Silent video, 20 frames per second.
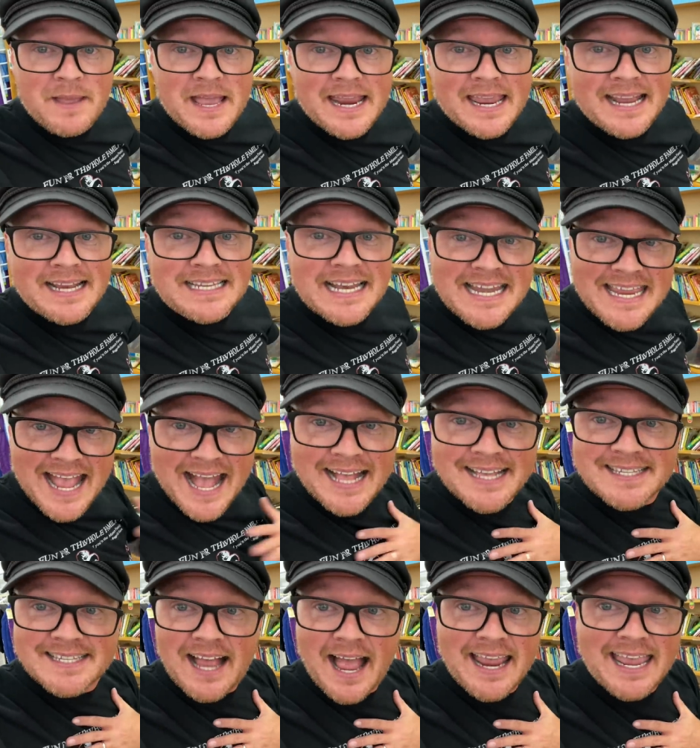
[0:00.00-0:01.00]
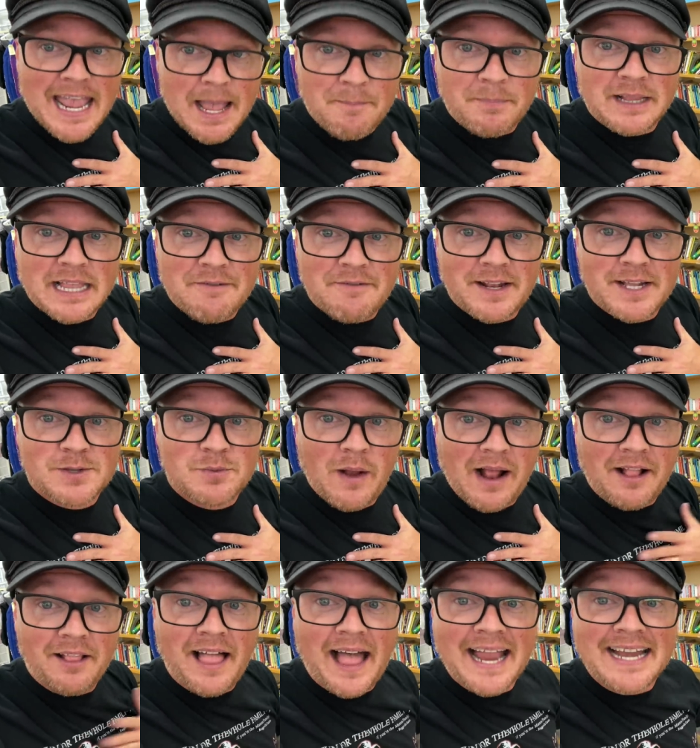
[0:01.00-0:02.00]
pickings. And yes, I can't believe it as
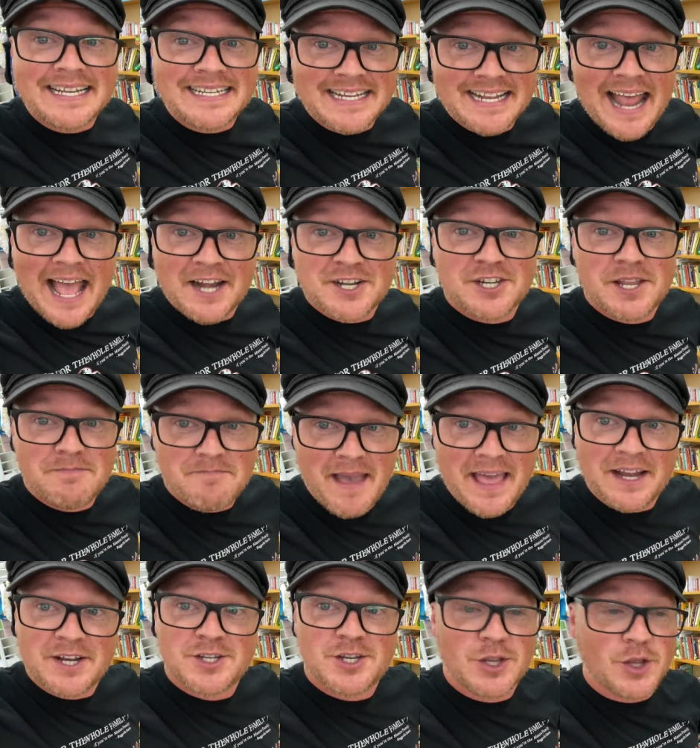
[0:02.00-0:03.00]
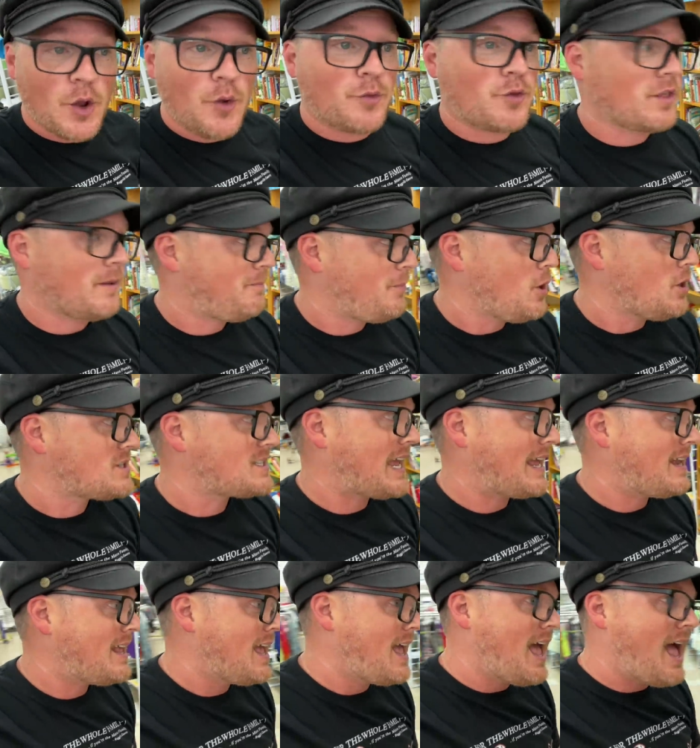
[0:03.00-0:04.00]
well. I did actually manage to go through the books
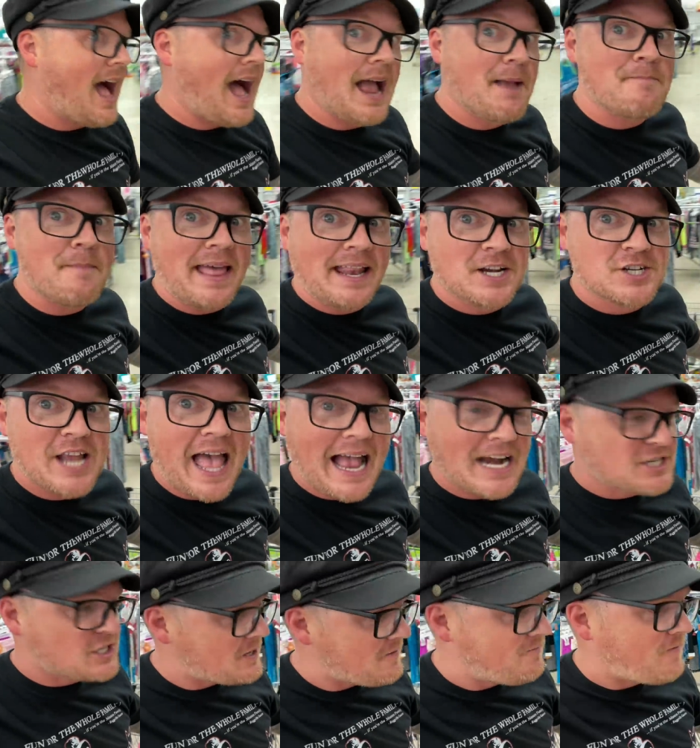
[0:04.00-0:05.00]
and I managed to actually